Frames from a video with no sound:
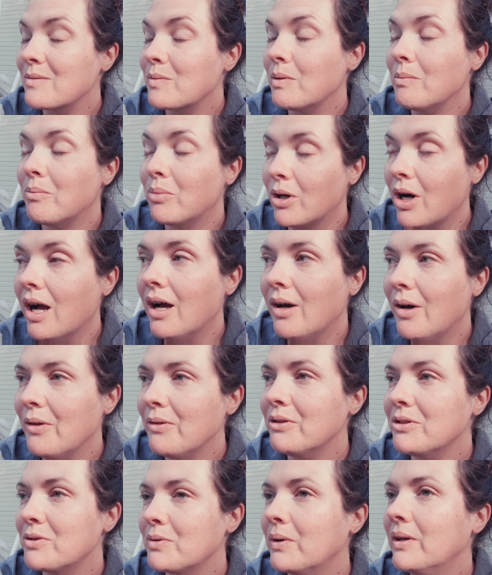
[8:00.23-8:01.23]
we brought all
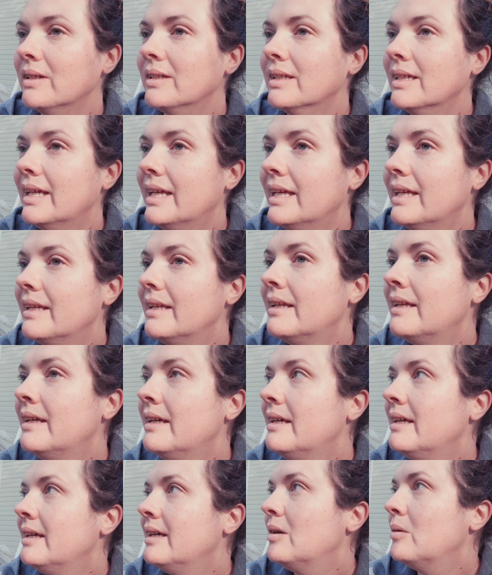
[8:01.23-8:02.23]
the soil in.
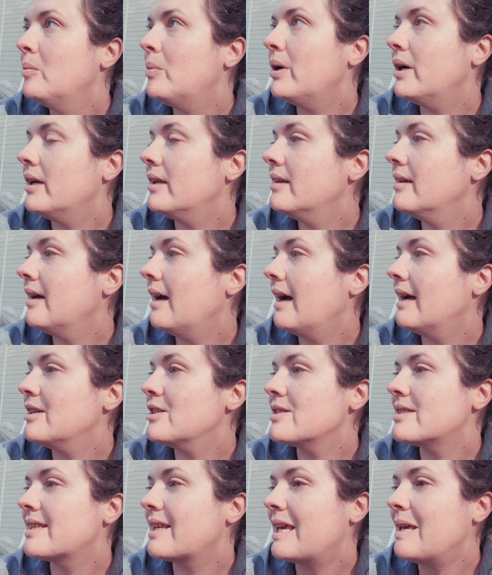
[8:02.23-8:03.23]
But I
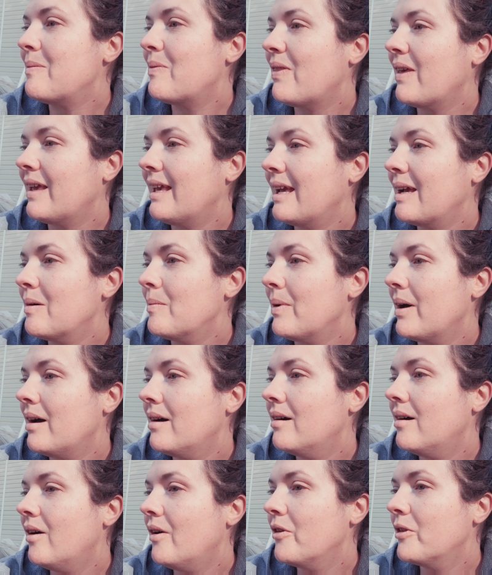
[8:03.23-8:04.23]
just keep thinking about
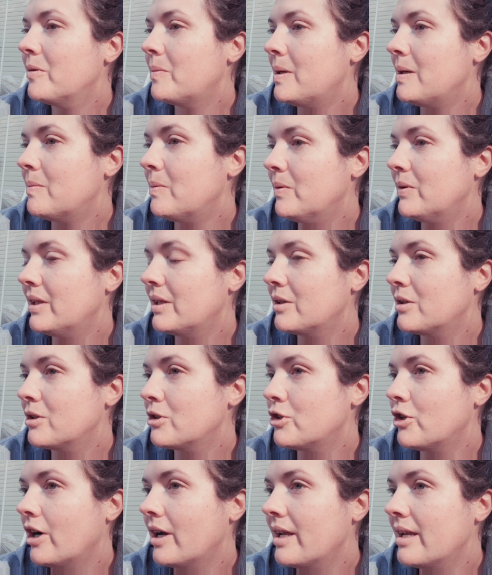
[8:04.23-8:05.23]
all the people that are
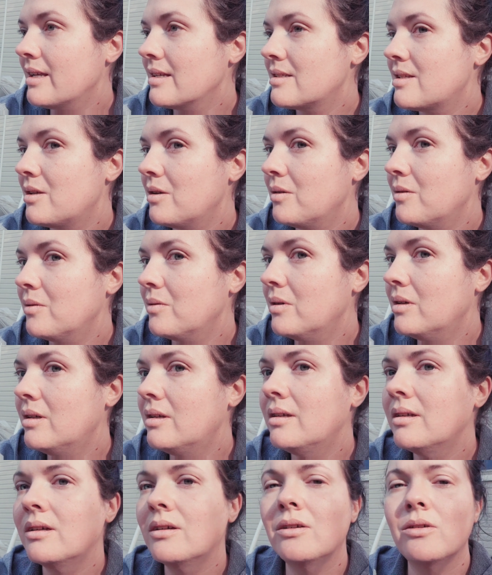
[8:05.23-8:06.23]
trying to
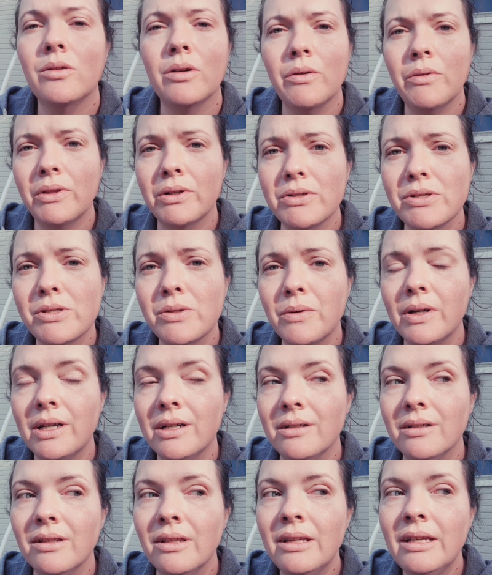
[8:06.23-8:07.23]
grow their
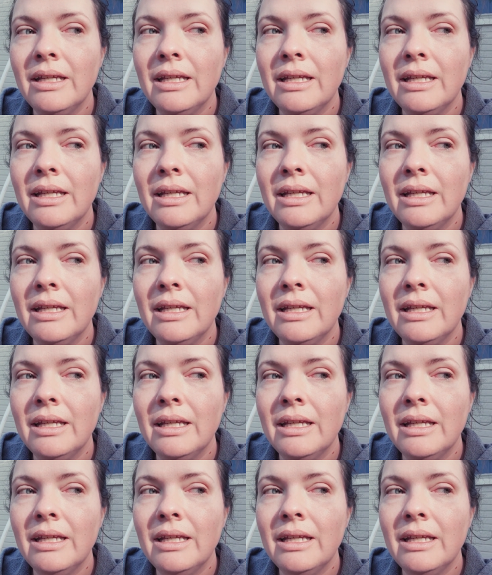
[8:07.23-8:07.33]
soil